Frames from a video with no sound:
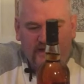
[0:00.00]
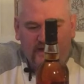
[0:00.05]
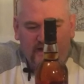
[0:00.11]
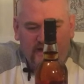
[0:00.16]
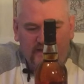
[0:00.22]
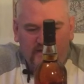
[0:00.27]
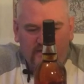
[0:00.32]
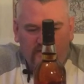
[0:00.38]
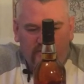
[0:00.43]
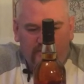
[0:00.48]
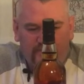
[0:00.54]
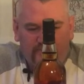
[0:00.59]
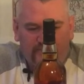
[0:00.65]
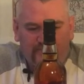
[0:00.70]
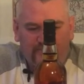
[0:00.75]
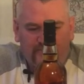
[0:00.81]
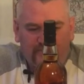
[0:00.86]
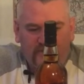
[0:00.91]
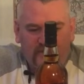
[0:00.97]
Castle.
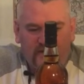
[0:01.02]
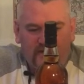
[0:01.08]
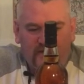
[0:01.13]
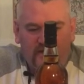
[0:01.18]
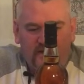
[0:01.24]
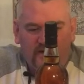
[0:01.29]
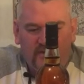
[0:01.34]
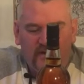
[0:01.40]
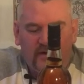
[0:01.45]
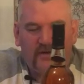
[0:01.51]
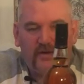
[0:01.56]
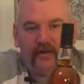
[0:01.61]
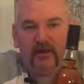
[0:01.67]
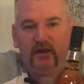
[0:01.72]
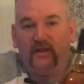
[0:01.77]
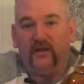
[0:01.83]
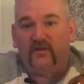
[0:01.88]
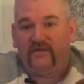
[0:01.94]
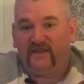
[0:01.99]
Well, worth a
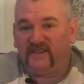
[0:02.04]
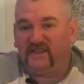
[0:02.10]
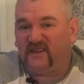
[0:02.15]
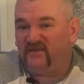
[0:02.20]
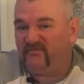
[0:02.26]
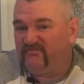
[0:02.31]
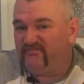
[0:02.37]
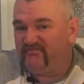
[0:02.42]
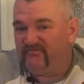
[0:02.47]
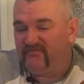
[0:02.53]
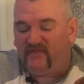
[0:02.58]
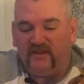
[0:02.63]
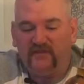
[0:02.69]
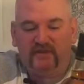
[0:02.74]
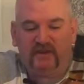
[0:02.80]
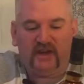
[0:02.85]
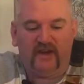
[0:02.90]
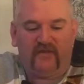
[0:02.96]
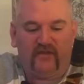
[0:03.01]
little visit if
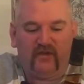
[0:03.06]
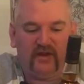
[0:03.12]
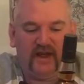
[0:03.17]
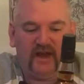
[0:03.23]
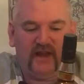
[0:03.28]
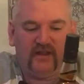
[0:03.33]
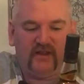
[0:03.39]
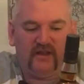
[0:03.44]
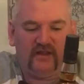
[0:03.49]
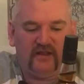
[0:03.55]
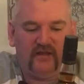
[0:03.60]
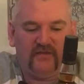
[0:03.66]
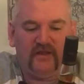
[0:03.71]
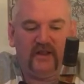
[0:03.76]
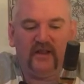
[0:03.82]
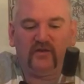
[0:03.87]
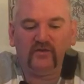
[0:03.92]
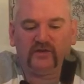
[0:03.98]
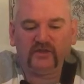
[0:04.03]
you're ever on Islay. A lovely
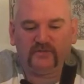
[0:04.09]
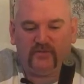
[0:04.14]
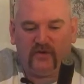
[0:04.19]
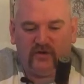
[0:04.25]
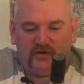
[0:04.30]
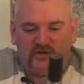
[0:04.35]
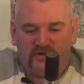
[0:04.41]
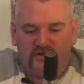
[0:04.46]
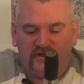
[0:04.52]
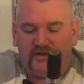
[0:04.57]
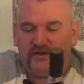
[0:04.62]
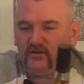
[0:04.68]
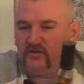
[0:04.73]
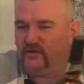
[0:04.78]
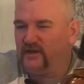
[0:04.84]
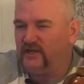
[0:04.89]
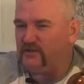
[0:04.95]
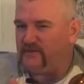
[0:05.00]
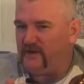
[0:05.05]
little spot. Nothing,
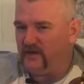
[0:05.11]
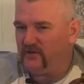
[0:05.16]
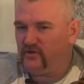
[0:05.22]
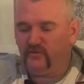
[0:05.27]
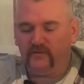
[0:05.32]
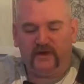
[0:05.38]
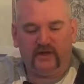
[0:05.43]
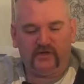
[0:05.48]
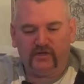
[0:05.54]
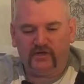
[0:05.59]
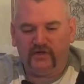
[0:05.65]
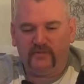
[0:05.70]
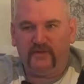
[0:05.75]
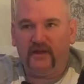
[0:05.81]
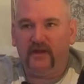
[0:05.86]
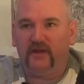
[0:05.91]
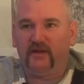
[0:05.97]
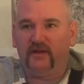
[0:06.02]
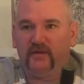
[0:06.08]
don't expect too much and
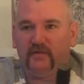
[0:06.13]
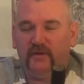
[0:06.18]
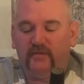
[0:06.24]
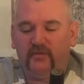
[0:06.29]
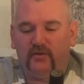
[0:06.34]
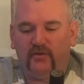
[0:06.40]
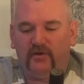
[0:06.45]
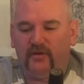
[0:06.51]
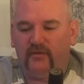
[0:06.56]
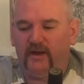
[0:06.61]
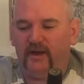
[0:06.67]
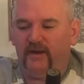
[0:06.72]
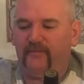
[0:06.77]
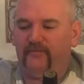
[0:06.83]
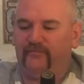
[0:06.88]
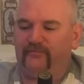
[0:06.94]
you'll be blown away.